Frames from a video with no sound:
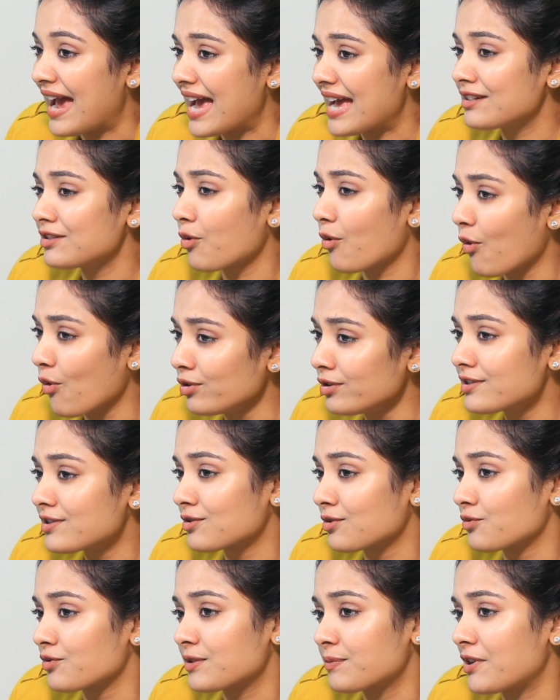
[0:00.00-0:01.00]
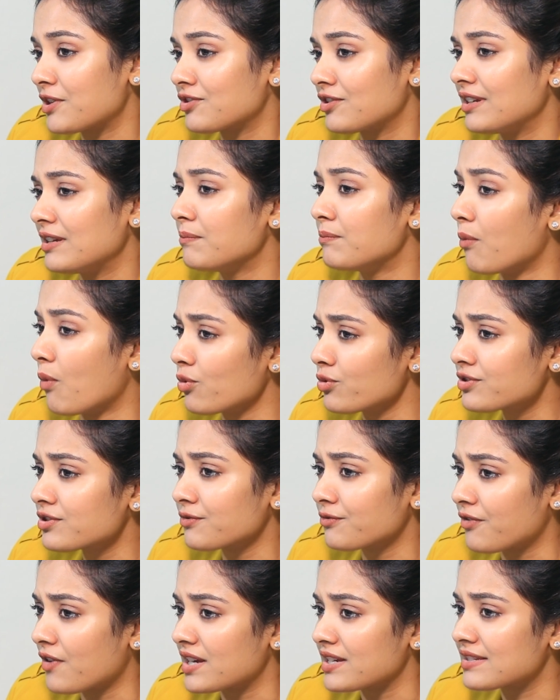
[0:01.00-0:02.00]
and also especially most
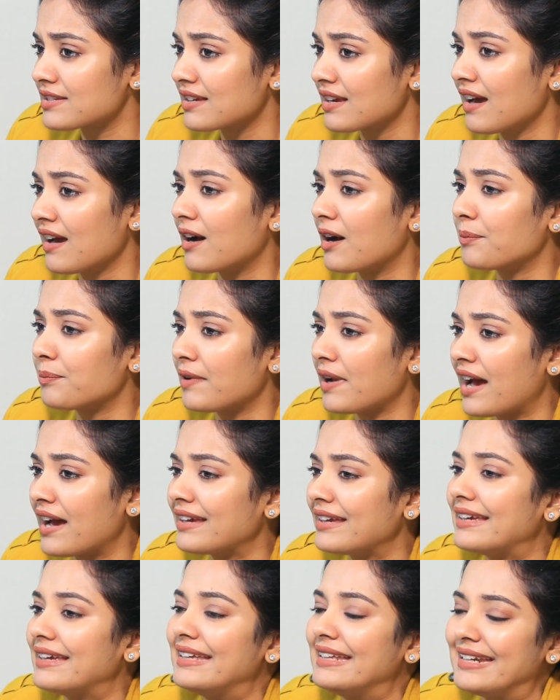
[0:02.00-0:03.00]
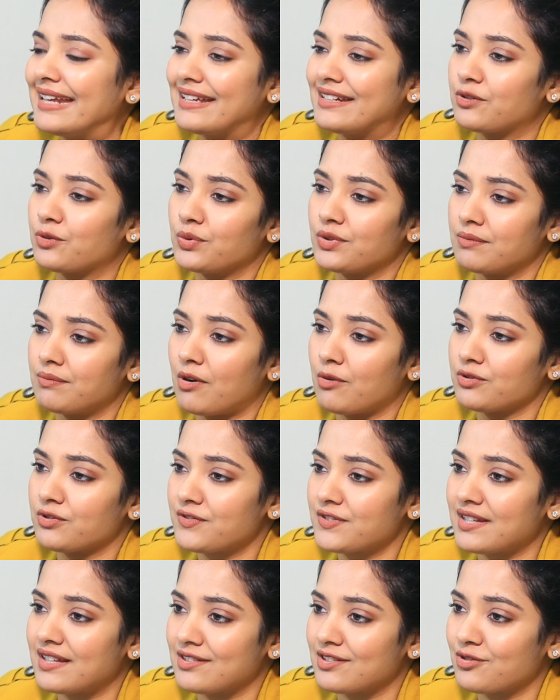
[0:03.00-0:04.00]
of us apply inadequate amount of
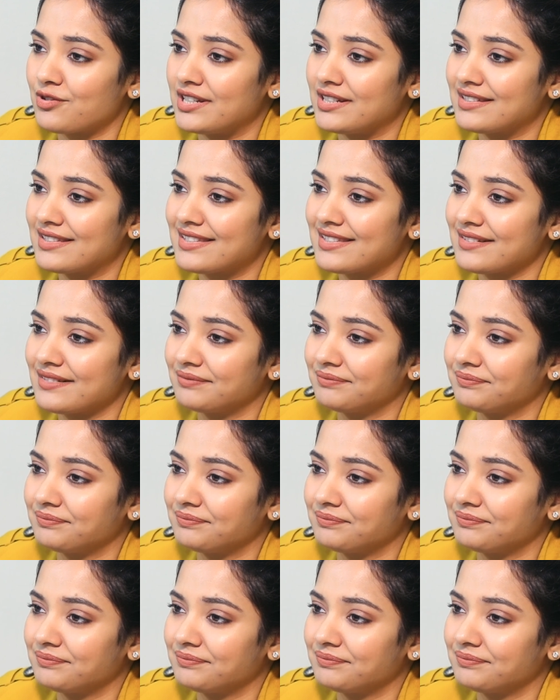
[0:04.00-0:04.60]
sunscreens.